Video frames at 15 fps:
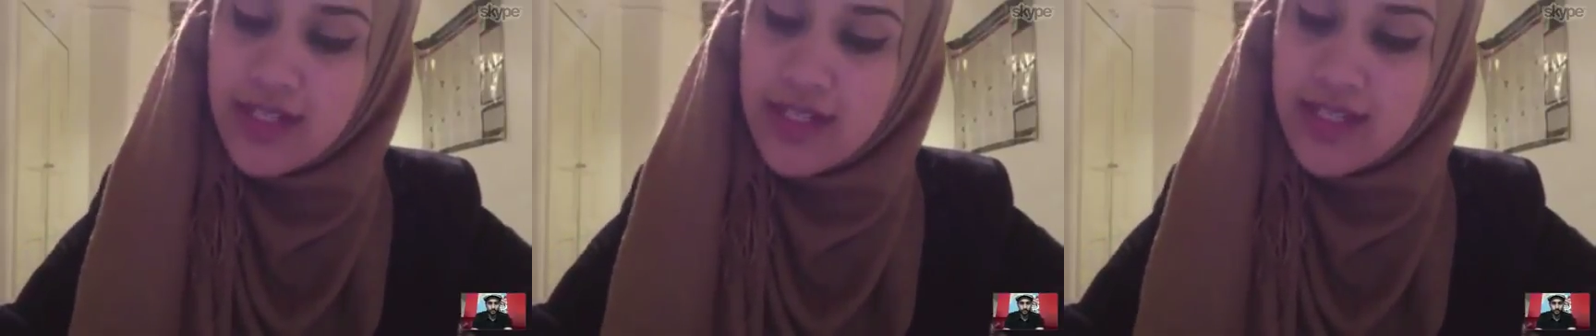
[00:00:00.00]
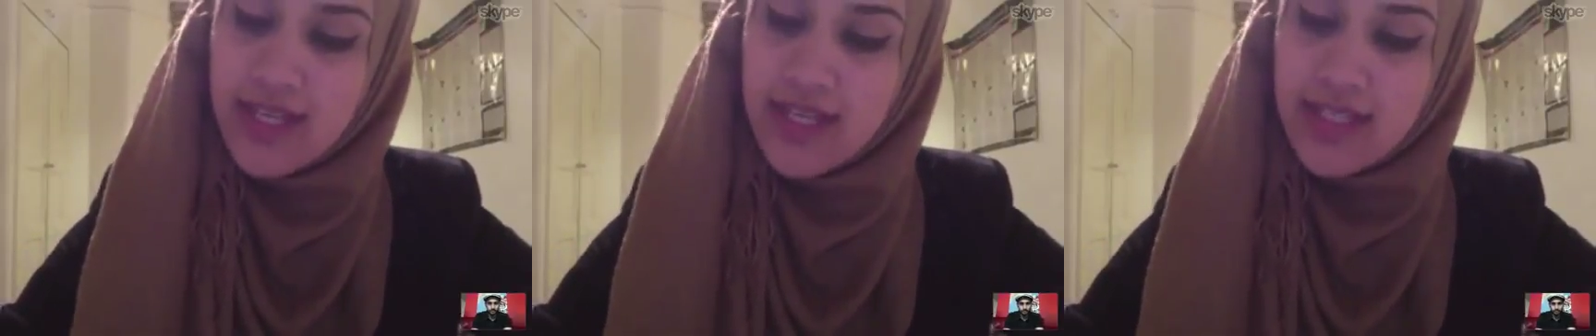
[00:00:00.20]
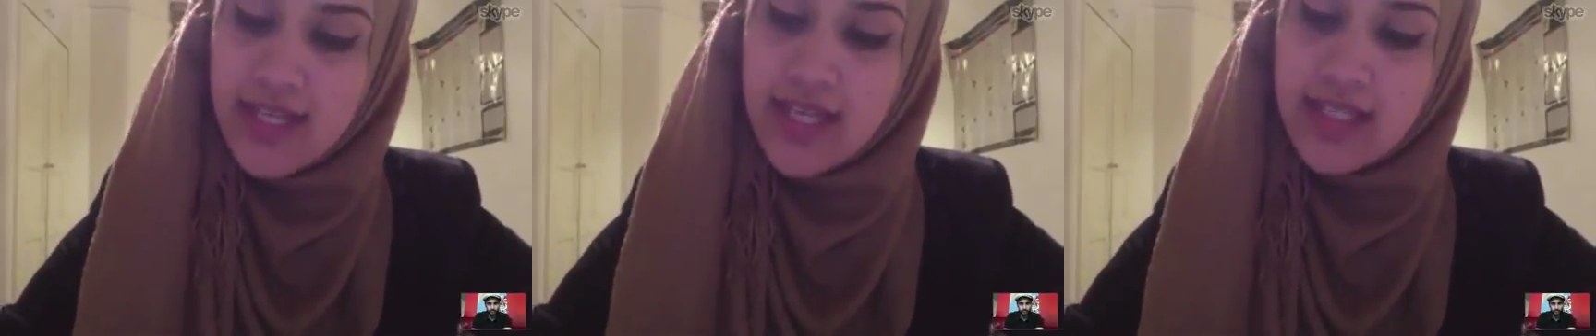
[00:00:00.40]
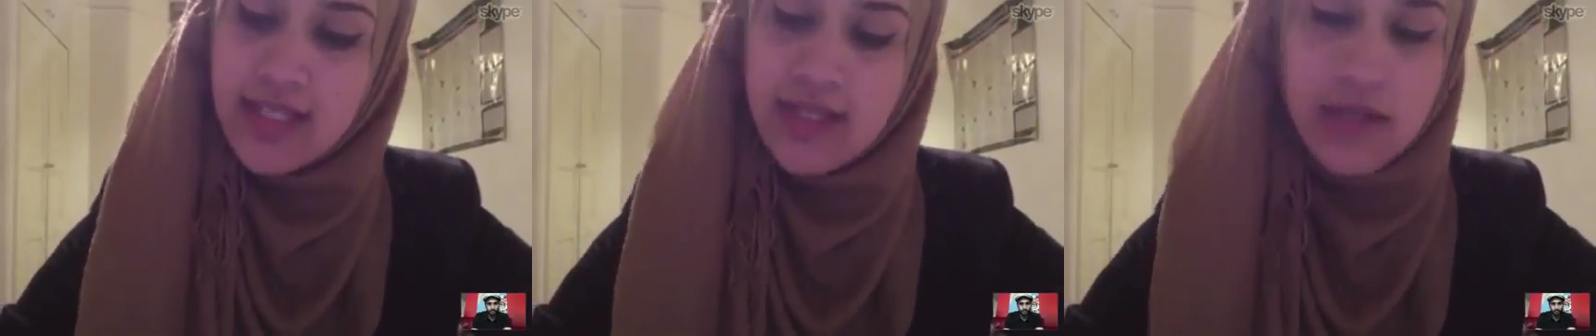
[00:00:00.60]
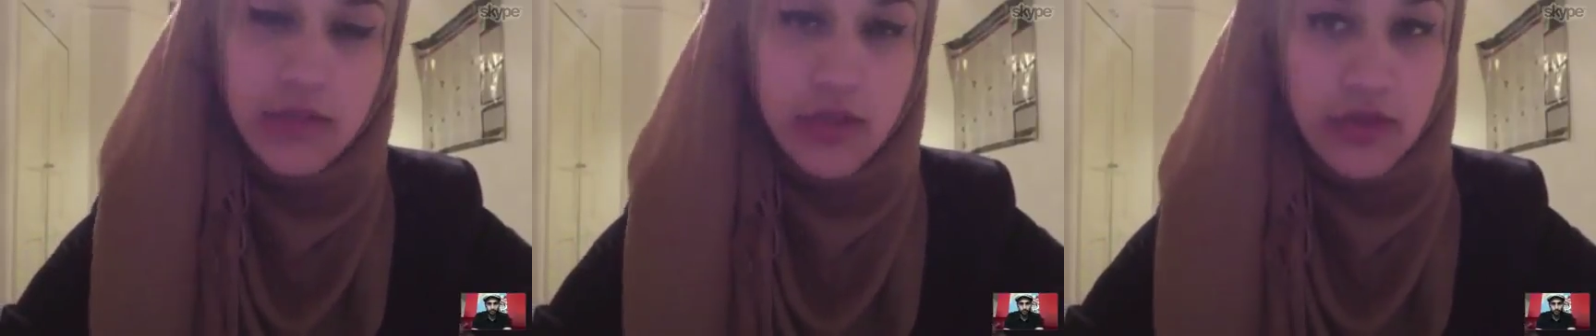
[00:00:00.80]
to say is that
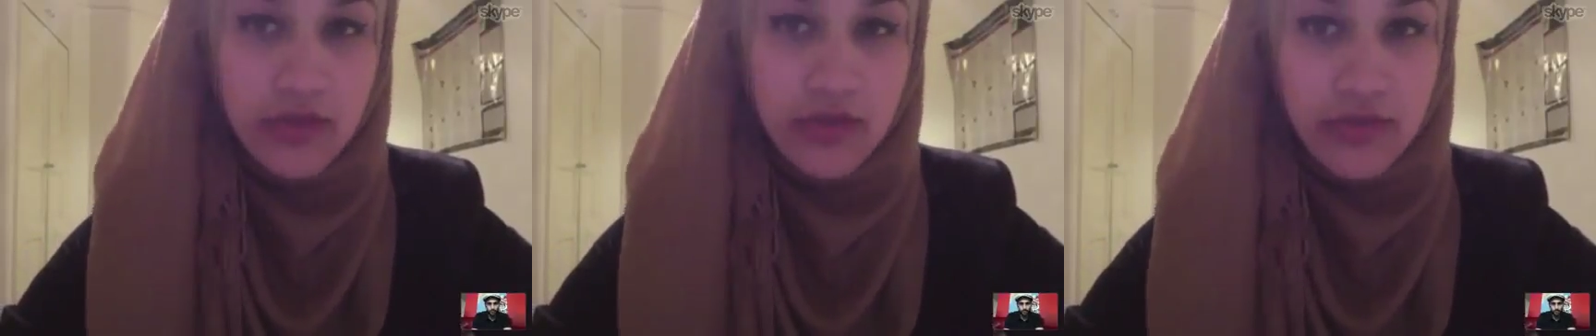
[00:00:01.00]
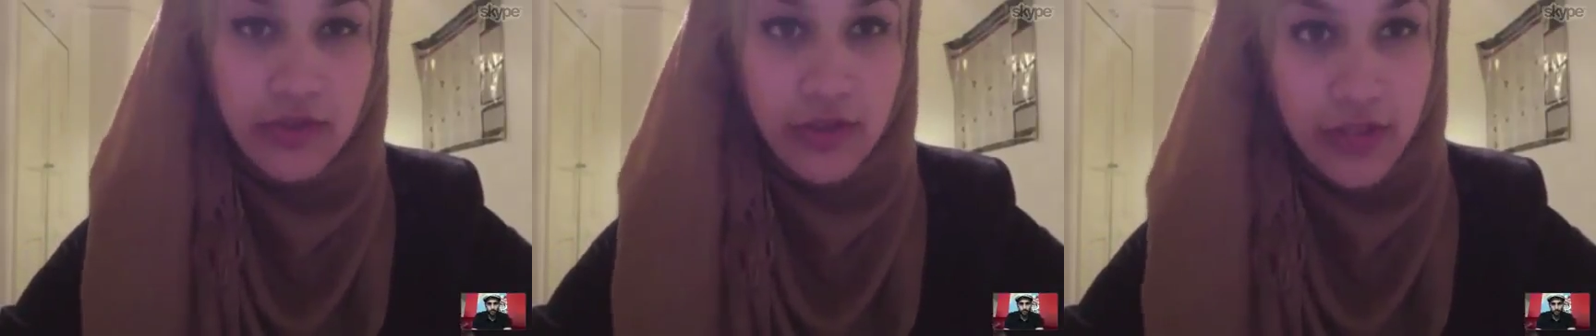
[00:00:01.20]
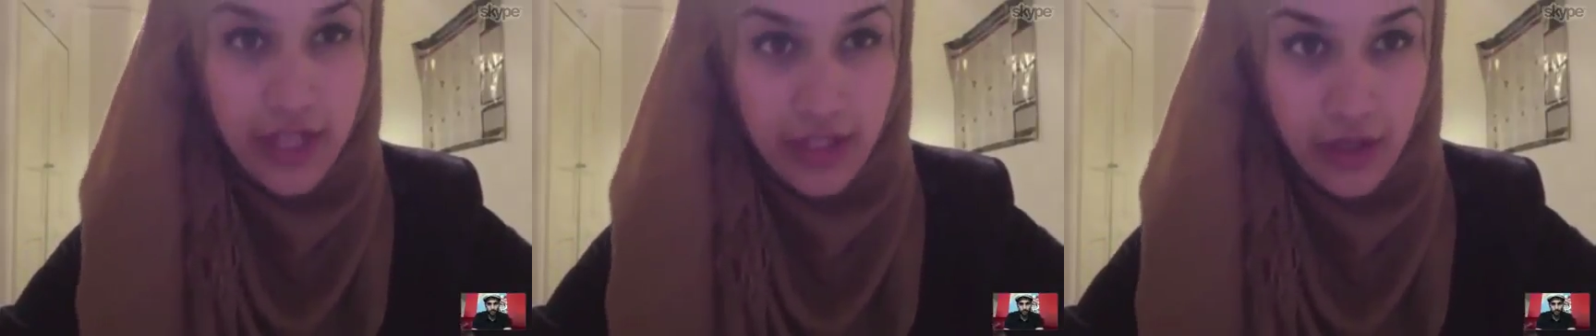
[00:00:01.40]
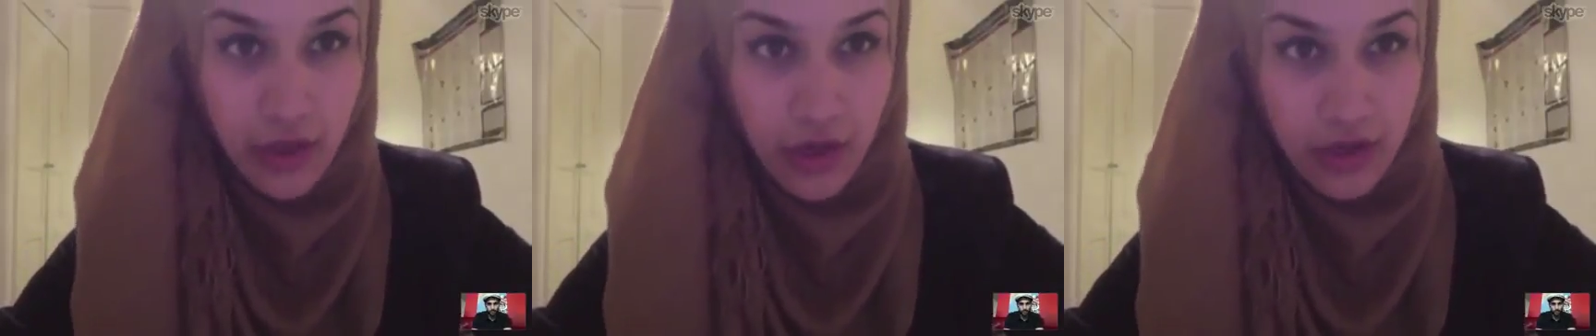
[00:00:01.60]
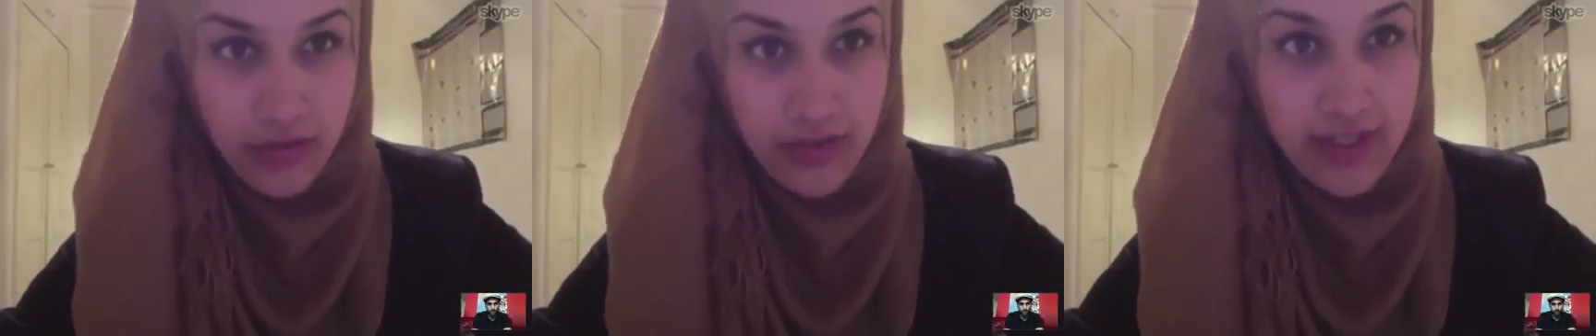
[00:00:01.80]
isn't it a beautiful thing that
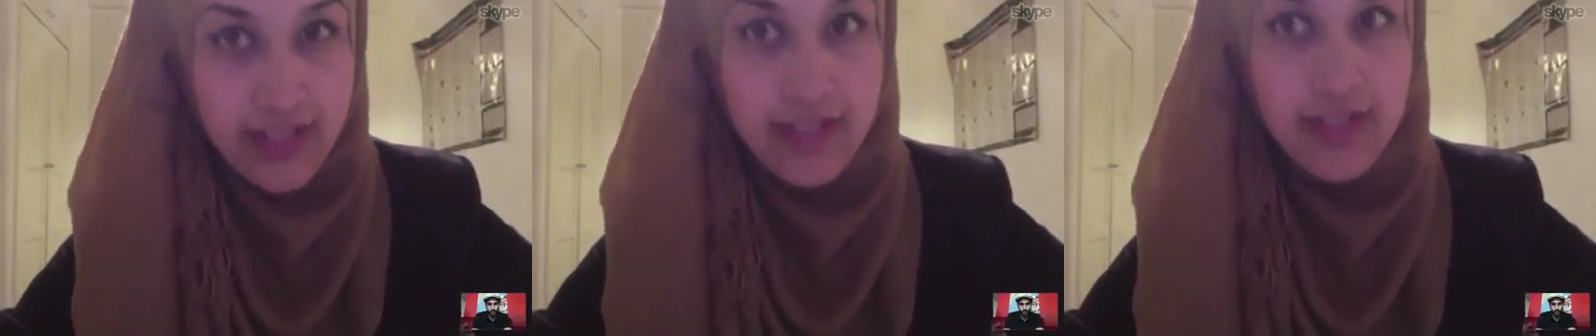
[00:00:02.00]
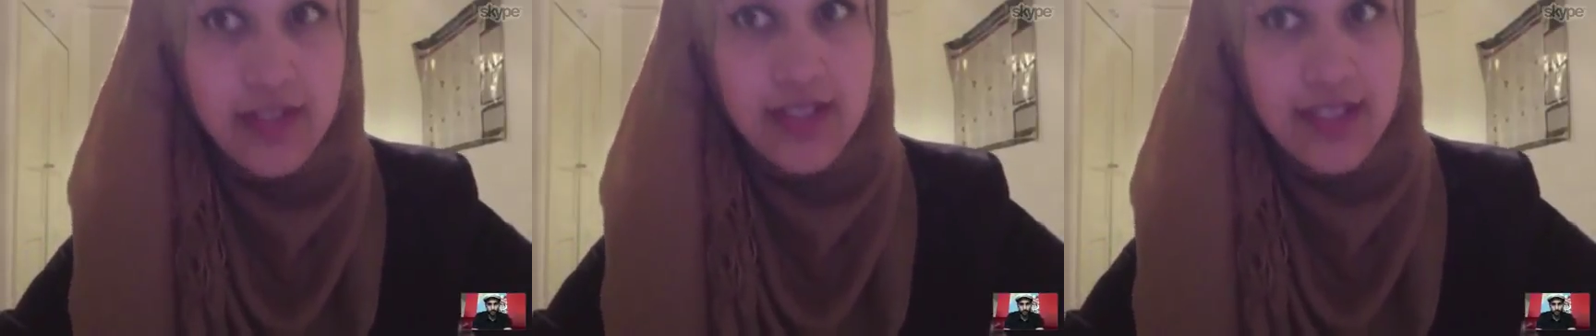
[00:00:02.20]
all of us